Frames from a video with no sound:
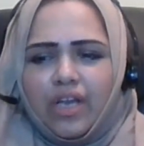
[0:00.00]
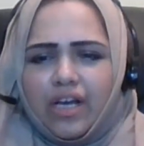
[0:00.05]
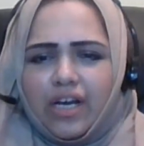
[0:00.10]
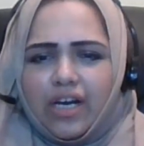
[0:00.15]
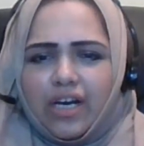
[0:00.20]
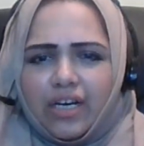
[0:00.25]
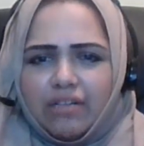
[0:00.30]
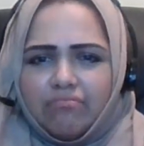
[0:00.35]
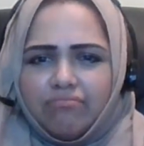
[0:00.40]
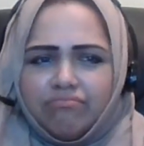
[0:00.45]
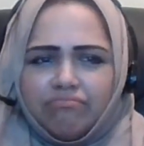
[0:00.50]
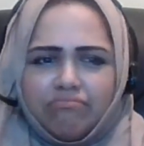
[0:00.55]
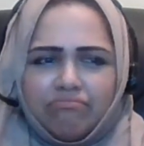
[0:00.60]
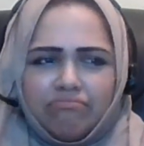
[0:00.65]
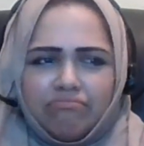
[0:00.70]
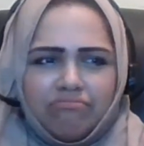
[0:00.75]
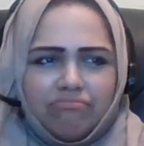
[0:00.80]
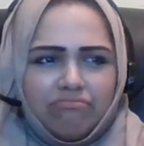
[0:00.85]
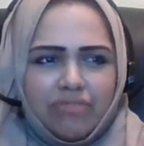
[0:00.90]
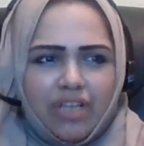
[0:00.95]
Uh,
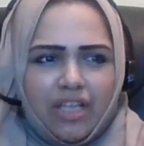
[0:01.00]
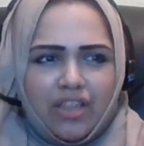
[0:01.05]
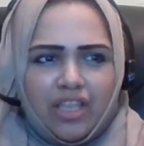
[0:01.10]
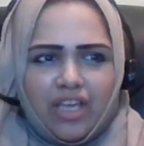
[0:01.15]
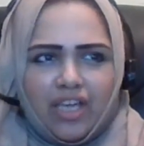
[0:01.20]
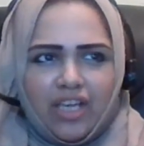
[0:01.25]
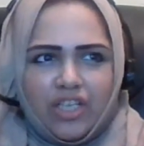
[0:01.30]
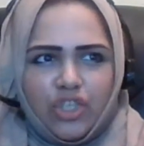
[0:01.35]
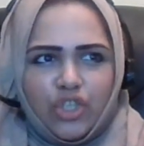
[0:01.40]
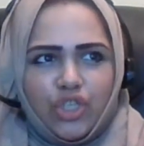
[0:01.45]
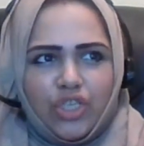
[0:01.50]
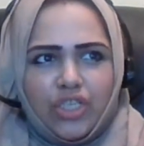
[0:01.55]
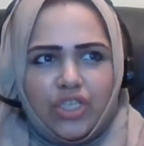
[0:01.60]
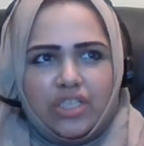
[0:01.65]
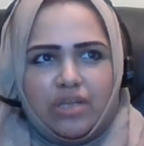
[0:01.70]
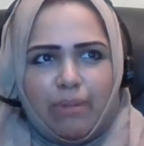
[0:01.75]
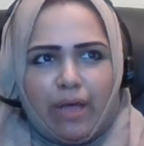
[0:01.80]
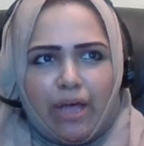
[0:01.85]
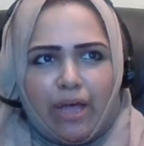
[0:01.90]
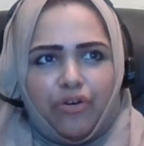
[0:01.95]
they think it's just
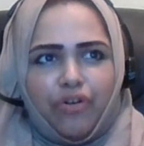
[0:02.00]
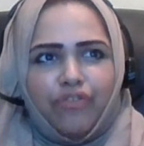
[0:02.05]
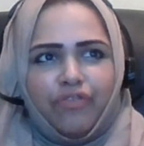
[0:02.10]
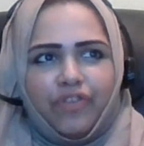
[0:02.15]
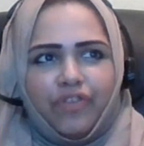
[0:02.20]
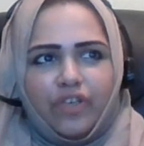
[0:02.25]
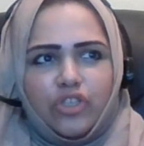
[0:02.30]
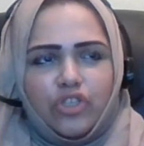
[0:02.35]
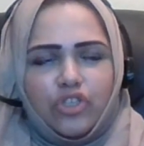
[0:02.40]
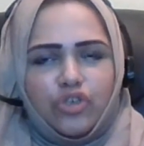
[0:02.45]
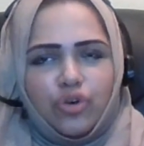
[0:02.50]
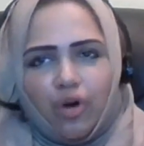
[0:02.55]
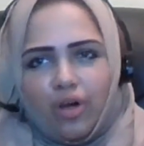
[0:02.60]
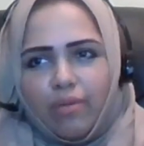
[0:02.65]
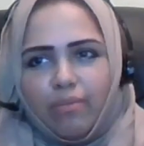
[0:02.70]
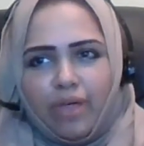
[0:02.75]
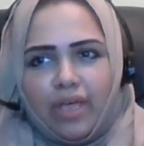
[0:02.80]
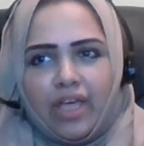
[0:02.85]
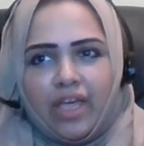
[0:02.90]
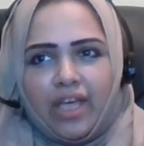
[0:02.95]
a matter of
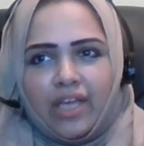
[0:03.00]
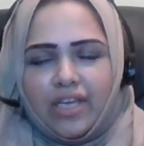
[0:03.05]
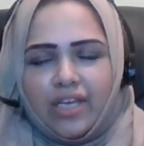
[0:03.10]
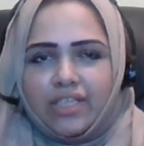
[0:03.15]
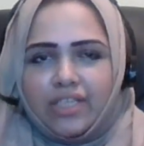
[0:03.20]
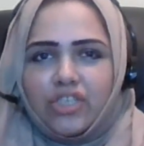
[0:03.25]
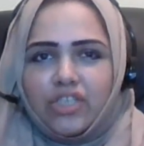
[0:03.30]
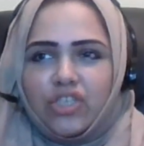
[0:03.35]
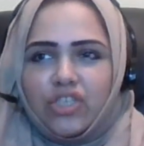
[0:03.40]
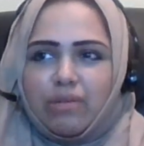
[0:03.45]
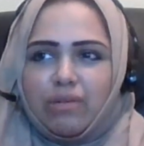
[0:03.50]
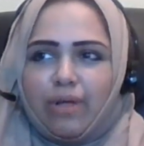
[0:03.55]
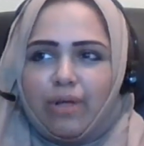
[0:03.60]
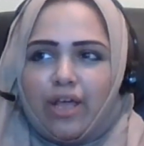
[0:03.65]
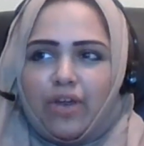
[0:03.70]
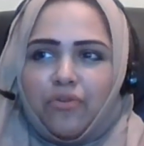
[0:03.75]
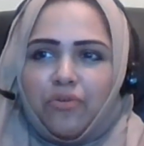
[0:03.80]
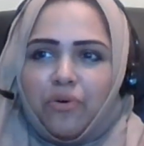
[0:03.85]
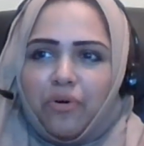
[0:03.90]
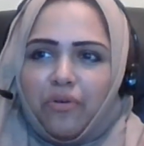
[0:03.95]
enjoyment. It's just a
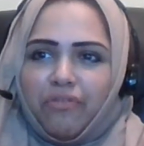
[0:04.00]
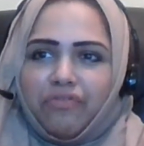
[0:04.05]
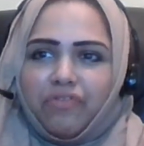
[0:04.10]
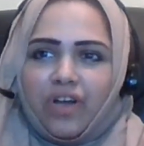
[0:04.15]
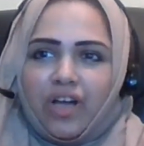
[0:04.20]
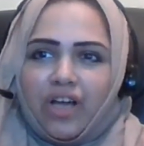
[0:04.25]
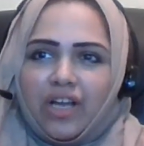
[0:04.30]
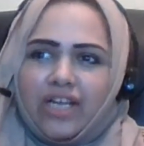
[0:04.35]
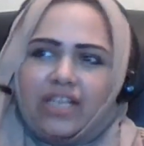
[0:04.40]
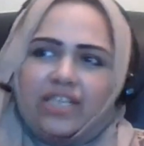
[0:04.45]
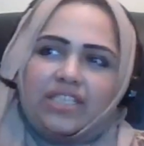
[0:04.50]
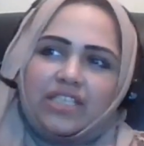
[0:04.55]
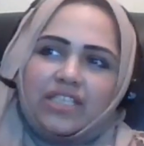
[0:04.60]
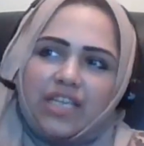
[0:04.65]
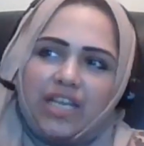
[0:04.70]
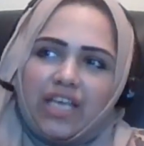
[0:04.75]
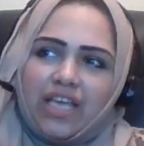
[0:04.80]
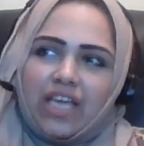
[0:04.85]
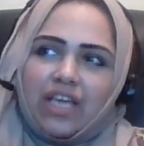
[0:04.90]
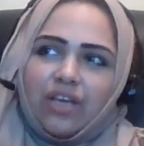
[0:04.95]
matter of
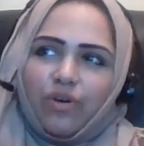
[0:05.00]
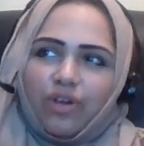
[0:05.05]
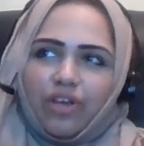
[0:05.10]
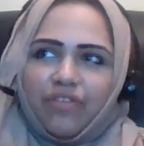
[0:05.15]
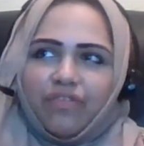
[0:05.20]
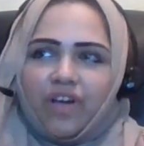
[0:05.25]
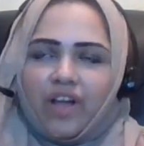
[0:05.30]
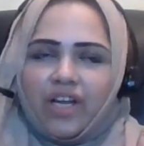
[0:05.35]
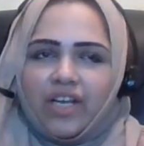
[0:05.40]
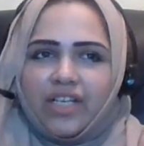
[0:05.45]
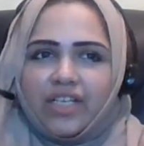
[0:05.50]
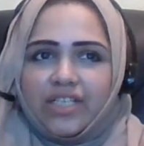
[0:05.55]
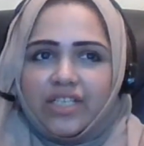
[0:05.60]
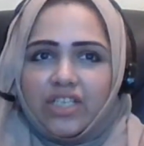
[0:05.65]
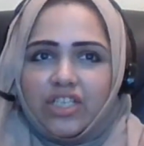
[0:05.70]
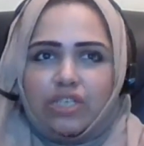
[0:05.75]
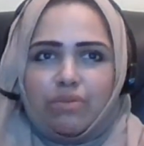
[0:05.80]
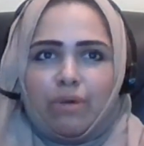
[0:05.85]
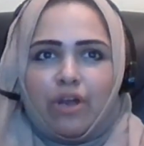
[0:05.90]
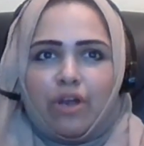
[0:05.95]
listening. Okay, fine. It's
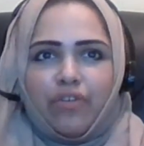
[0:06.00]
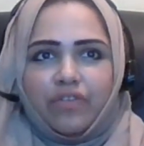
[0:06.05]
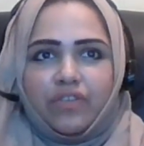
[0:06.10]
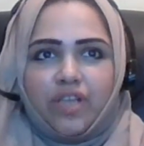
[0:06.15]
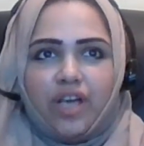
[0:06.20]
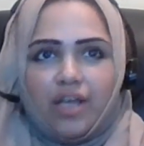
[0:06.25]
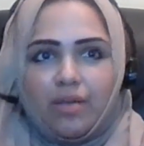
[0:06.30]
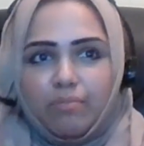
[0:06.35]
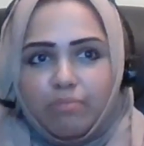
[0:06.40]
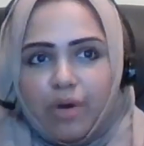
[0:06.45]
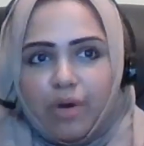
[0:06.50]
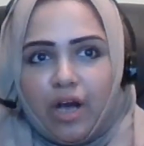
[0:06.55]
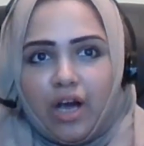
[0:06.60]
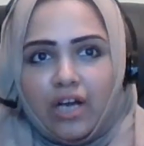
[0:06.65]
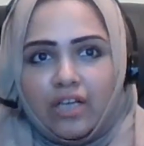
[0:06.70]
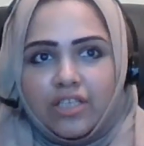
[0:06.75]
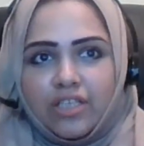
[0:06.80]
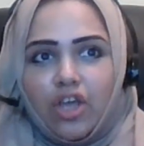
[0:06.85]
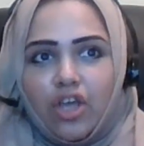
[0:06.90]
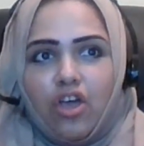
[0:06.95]
just a matter of time
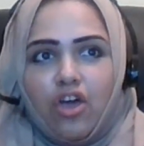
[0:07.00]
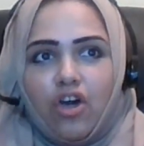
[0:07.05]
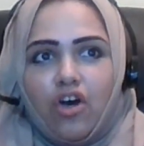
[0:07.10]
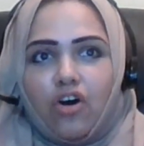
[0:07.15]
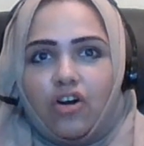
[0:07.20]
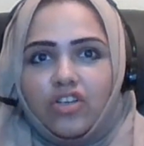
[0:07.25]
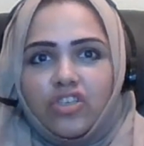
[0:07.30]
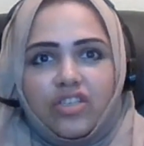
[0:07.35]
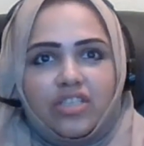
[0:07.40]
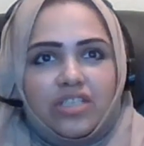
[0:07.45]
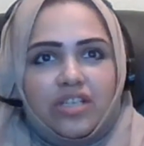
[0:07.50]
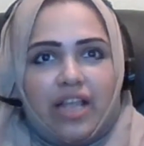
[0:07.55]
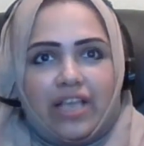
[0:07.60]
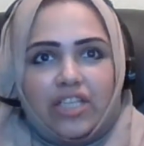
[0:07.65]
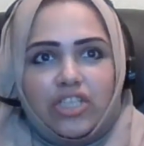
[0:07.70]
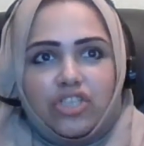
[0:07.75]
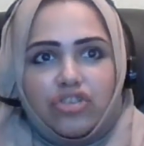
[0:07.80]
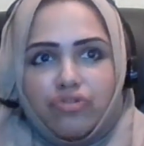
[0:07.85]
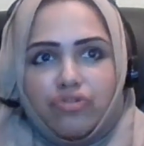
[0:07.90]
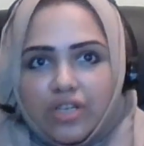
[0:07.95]
pass or just
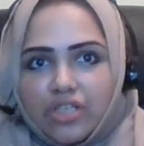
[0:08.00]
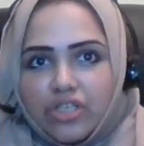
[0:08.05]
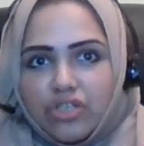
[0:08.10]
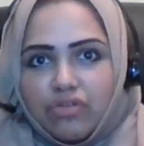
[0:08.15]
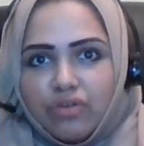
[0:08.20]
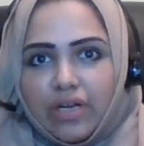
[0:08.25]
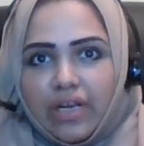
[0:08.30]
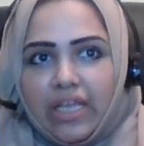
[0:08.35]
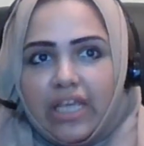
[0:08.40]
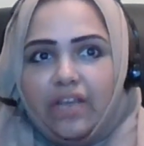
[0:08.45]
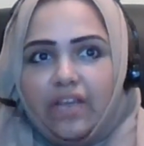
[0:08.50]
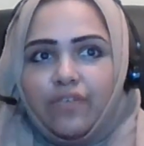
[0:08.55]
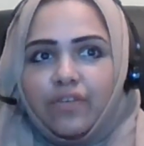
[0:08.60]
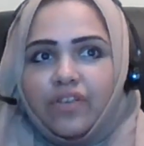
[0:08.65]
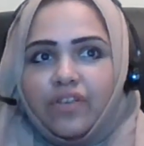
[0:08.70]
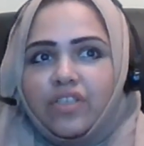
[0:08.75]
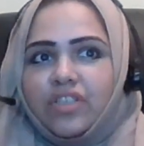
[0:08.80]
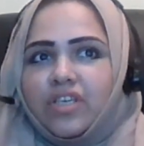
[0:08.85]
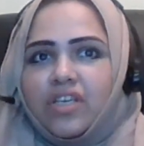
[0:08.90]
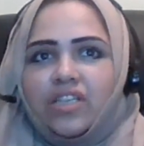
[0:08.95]
like stress relief.
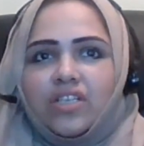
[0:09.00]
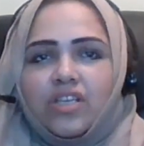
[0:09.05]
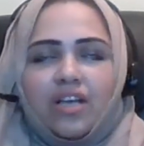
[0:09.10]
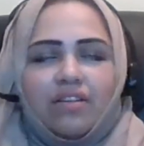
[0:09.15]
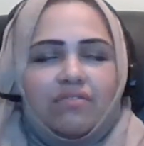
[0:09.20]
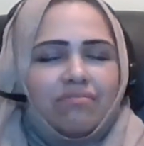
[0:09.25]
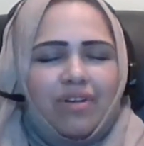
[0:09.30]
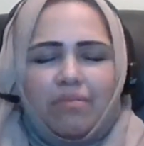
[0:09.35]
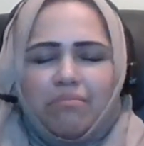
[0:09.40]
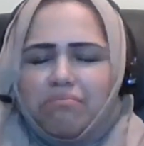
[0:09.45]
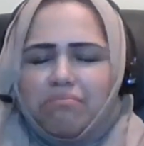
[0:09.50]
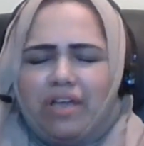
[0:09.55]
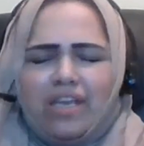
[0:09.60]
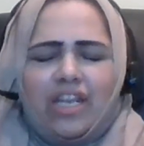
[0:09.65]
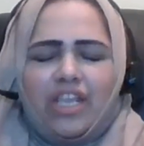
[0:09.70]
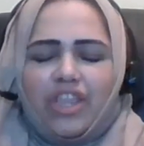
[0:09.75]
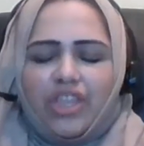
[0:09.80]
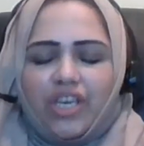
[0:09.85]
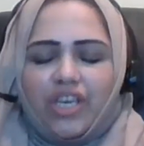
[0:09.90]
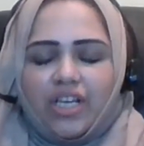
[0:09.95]
Is
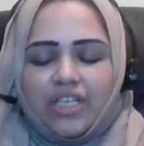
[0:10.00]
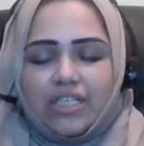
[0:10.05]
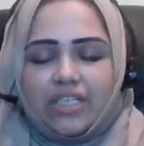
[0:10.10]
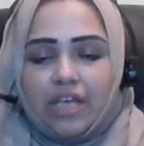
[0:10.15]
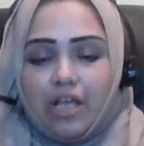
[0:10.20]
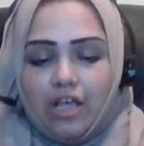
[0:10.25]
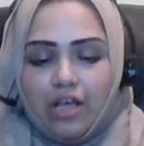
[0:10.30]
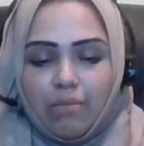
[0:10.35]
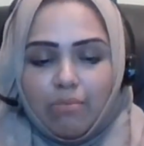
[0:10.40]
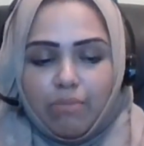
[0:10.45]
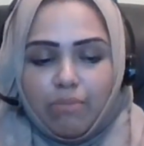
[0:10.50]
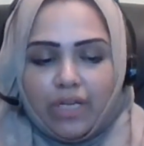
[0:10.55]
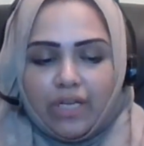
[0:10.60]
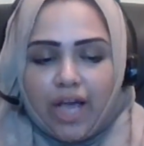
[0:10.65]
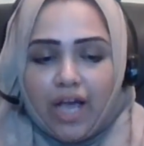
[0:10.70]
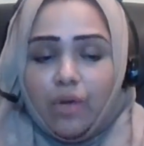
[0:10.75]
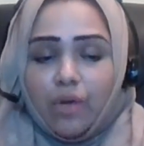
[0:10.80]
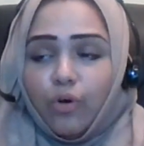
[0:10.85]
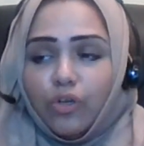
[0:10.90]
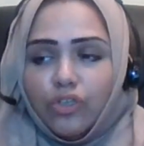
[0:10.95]
many things, but
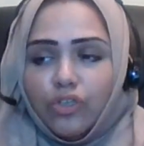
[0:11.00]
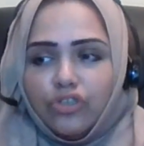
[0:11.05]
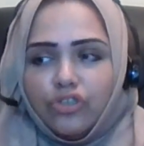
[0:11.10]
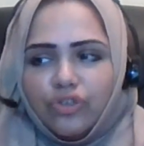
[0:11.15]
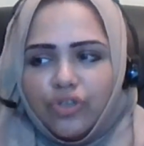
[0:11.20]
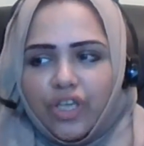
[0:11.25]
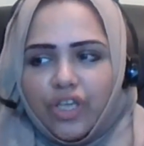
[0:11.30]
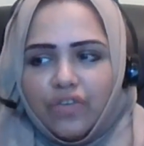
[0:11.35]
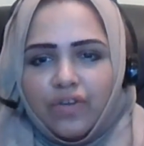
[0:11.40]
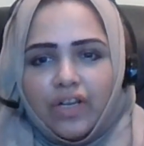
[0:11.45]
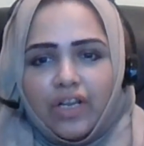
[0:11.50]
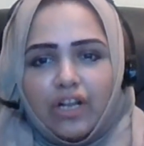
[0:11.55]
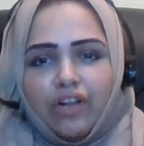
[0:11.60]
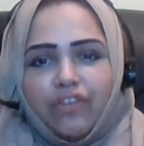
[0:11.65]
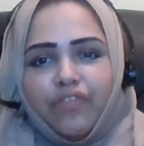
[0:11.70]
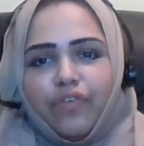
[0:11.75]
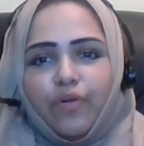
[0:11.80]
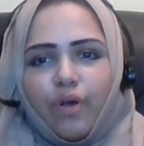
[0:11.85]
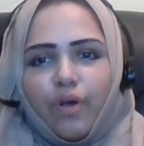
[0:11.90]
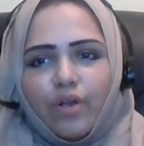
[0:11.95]
I want you to give a little
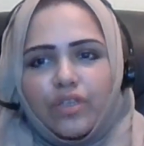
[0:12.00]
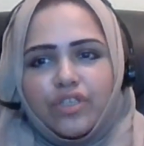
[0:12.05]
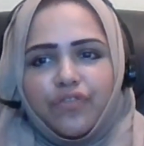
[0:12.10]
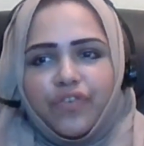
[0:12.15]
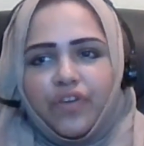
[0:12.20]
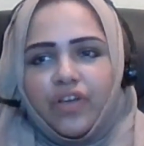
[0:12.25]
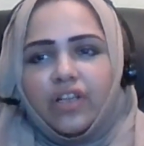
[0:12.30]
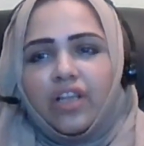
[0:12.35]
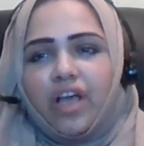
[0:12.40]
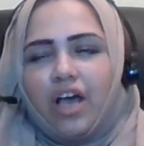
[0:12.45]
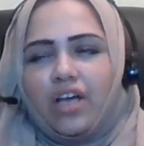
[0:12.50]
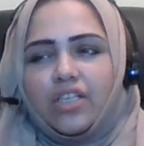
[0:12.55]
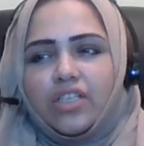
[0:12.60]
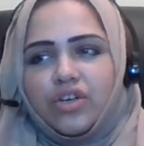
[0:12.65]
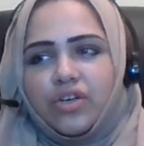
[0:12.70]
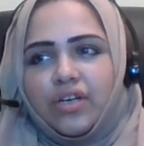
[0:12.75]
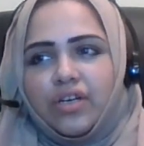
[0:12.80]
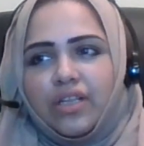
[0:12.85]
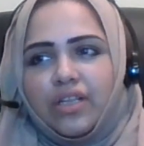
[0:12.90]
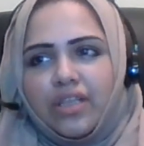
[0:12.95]
philosophical
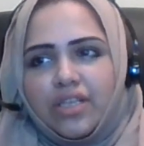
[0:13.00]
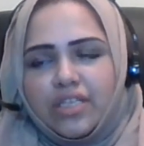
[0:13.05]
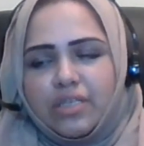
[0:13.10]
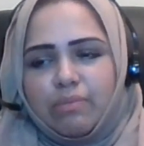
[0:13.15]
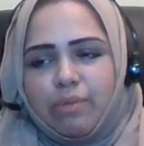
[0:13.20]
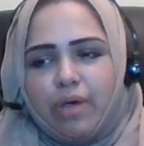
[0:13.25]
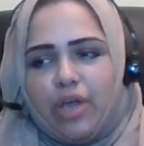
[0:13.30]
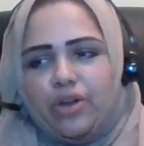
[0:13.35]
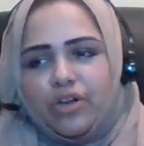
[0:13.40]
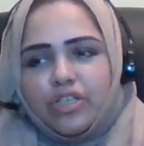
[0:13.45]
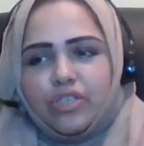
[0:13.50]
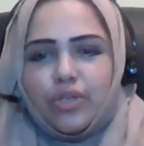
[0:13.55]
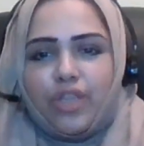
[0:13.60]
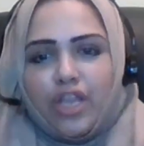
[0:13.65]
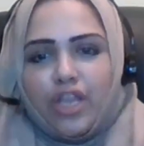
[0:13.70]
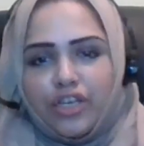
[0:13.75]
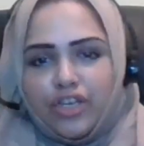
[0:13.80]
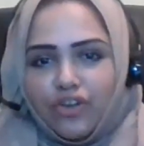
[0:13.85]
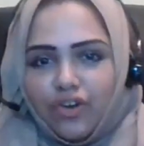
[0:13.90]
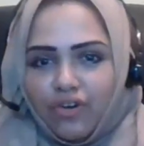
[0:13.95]
answer in this matter so
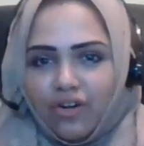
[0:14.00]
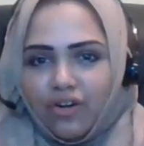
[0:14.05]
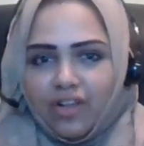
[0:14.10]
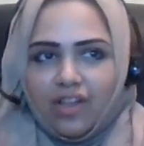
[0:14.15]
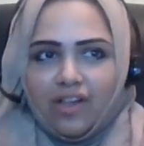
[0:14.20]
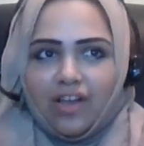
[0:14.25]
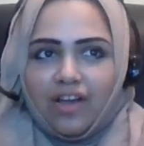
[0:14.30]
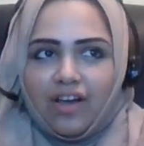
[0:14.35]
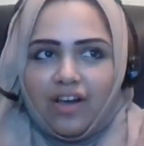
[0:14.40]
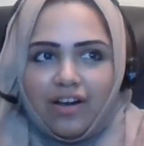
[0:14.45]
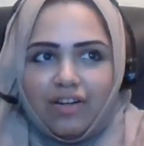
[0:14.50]
that, uh,